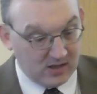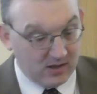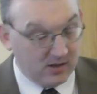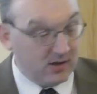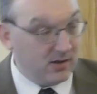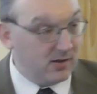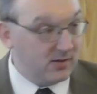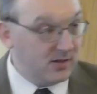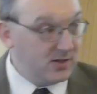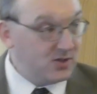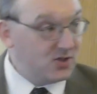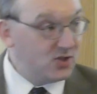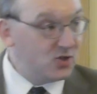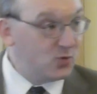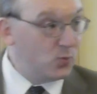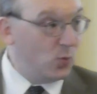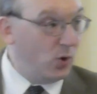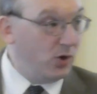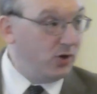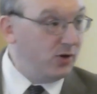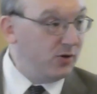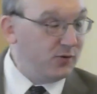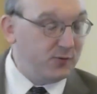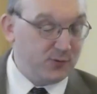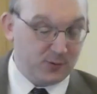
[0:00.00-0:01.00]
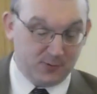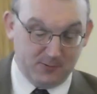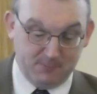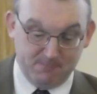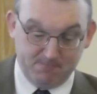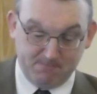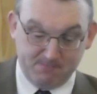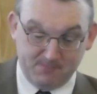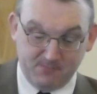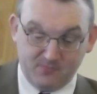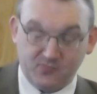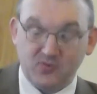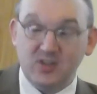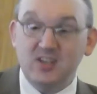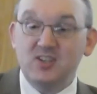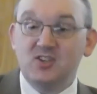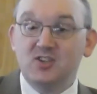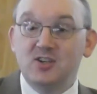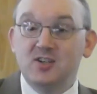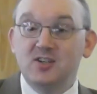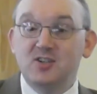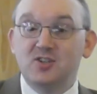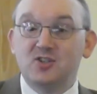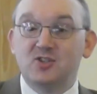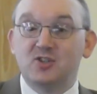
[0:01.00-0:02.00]
And this is wonderful. This
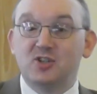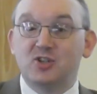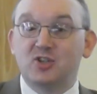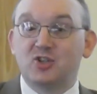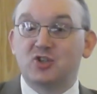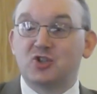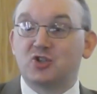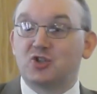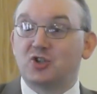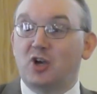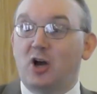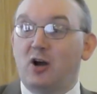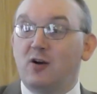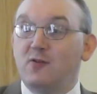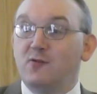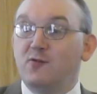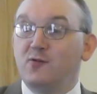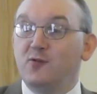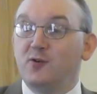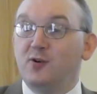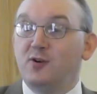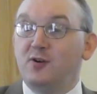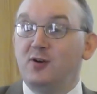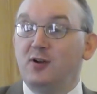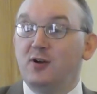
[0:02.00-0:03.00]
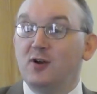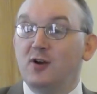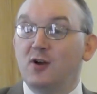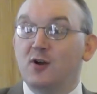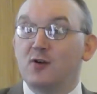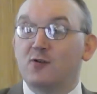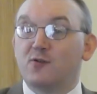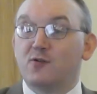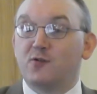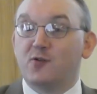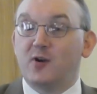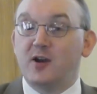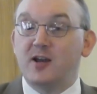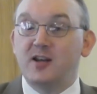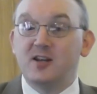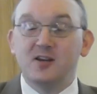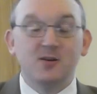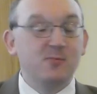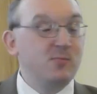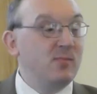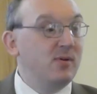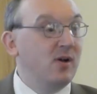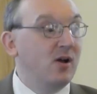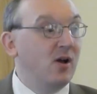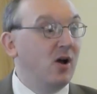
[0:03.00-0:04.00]
is the sovereign
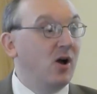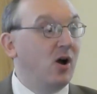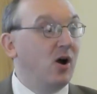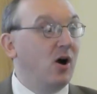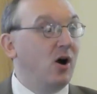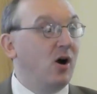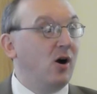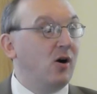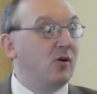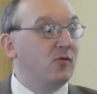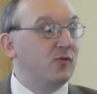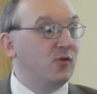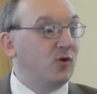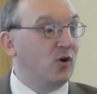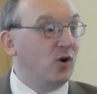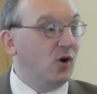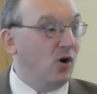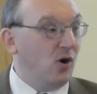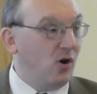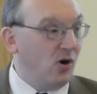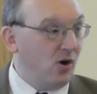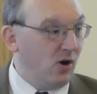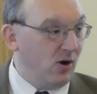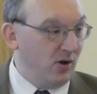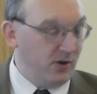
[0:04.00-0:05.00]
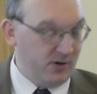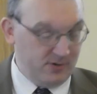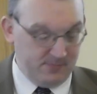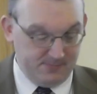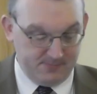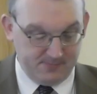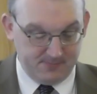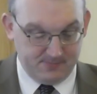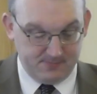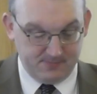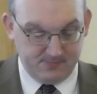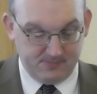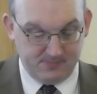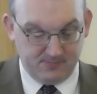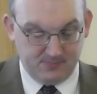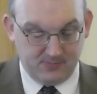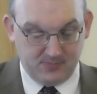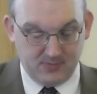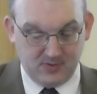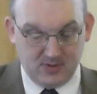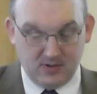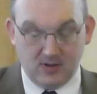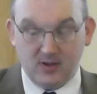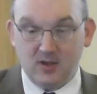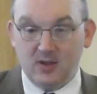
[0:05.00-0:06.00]
freedom of God.
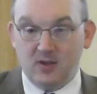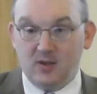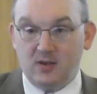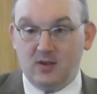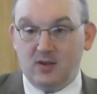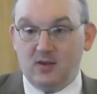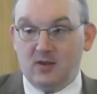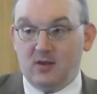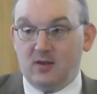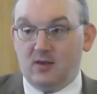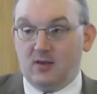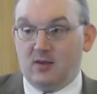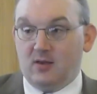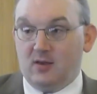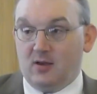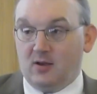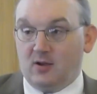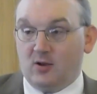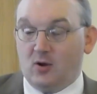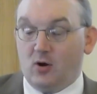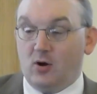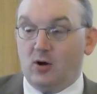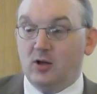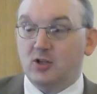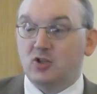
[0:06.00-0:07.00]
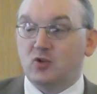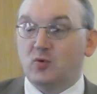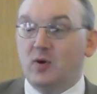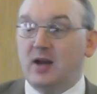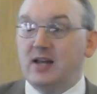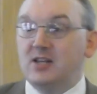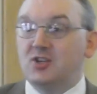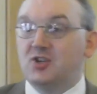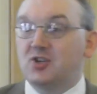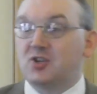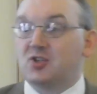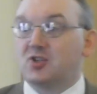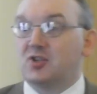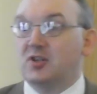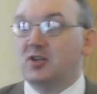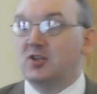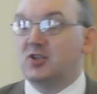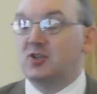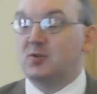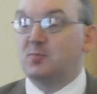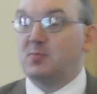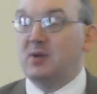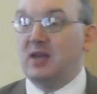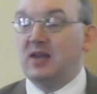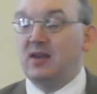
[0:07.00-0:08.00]
And God's righteousness,
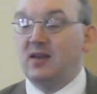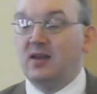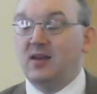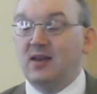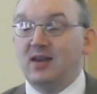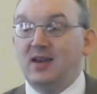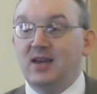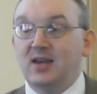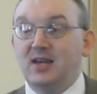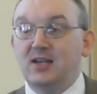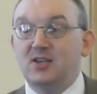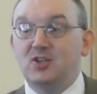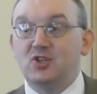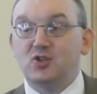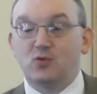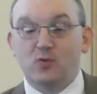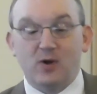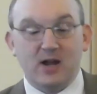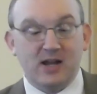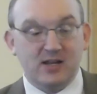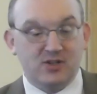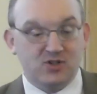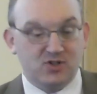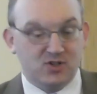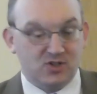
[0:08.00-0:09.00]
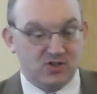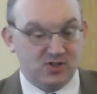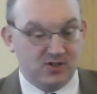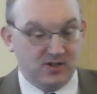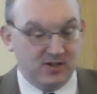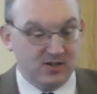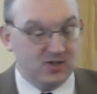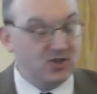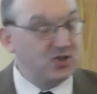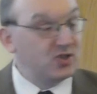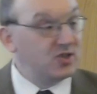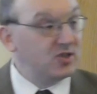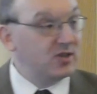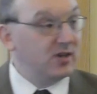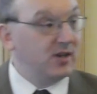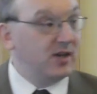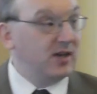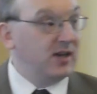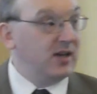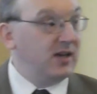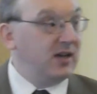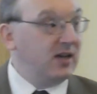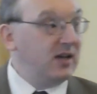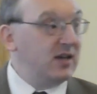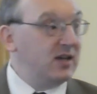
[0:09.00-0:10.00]
being his righteousness,
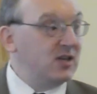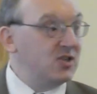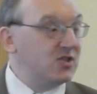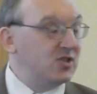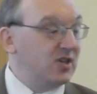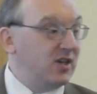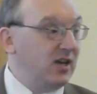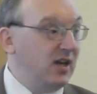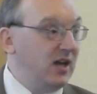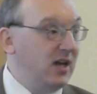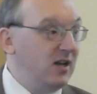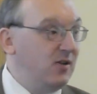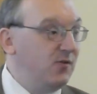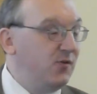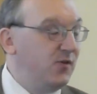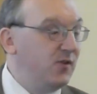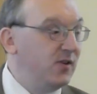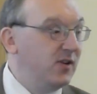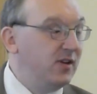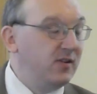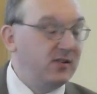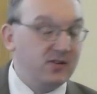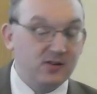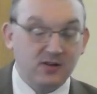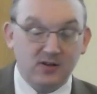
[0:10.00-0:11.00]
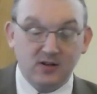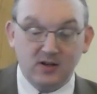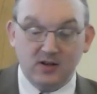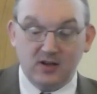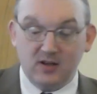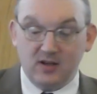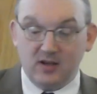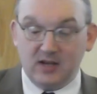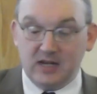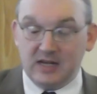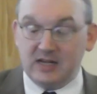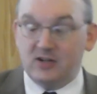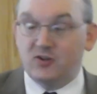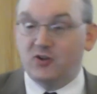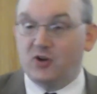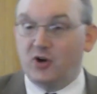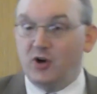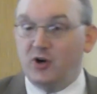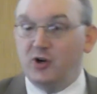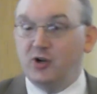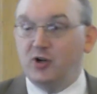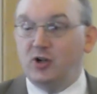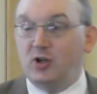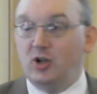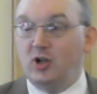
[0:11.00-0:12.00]
is infinite,
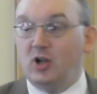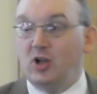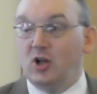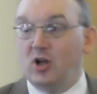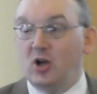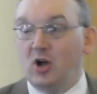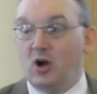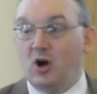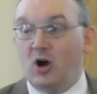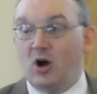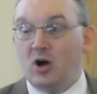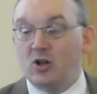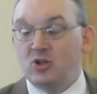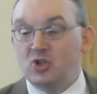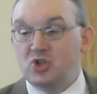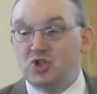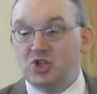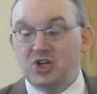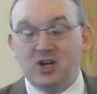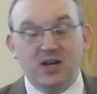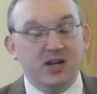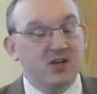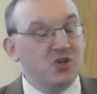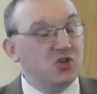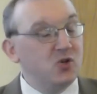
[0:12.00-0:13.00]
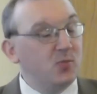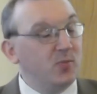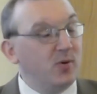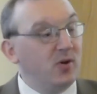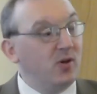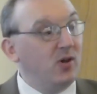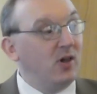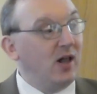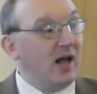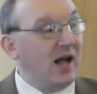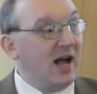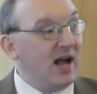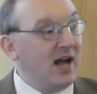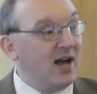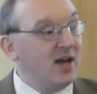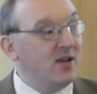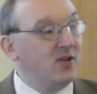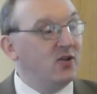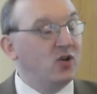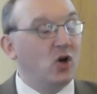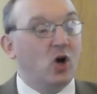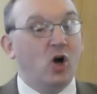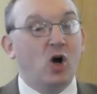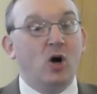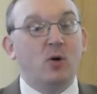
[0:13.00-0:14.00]
eternal, unchangeable,
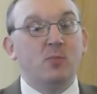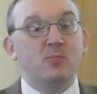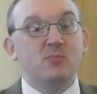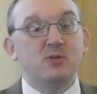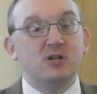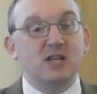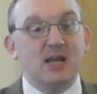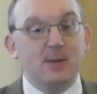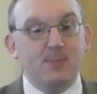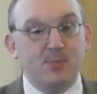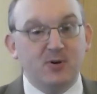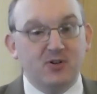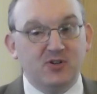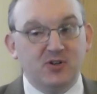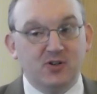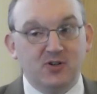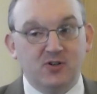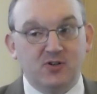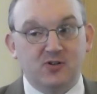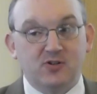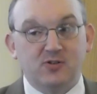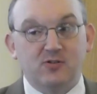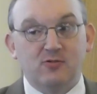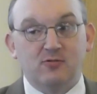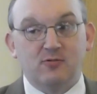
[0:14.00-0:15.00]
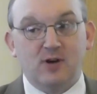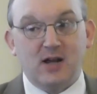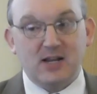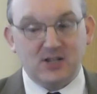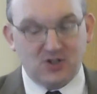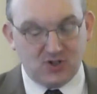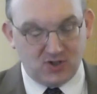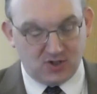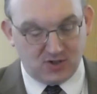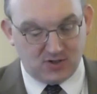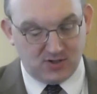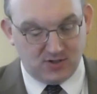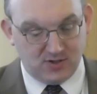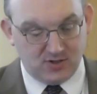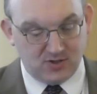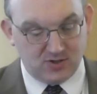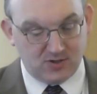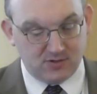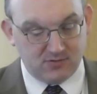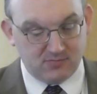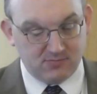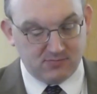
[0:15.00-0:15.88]
and omnipotent righteousness.